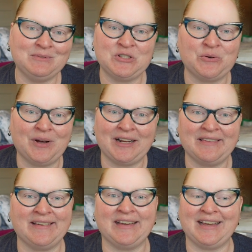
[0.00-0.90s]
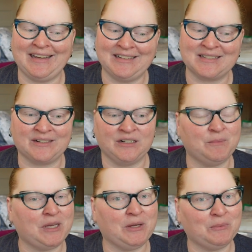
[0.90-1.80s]
do anything and it's going to
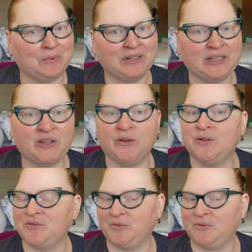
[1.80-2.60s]
be really close